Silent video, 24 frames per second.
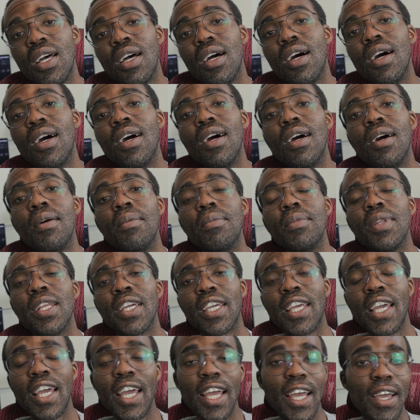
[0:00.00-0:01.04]

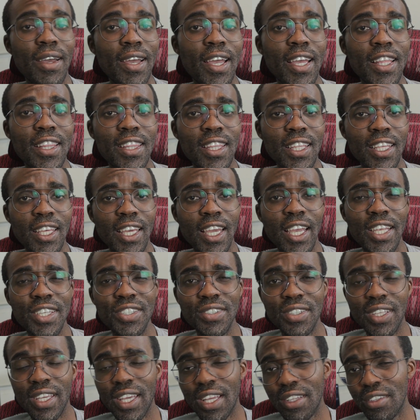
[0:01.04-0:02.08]
Like I think I
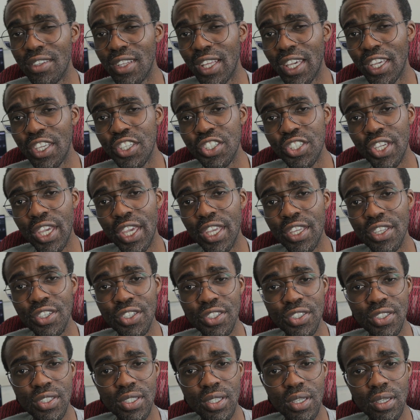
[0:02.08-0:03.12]
actually had to like
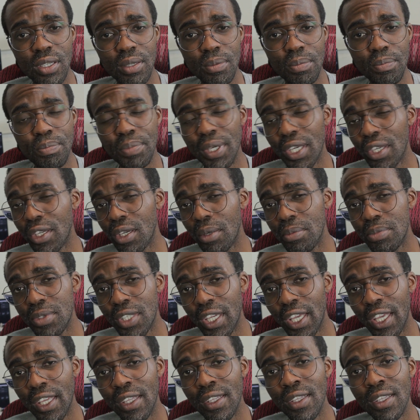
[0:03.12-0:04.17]
change the pickup
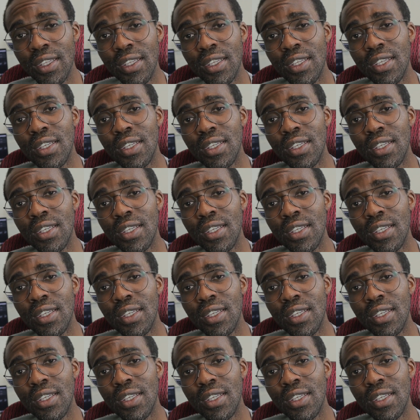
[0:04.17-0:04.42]
date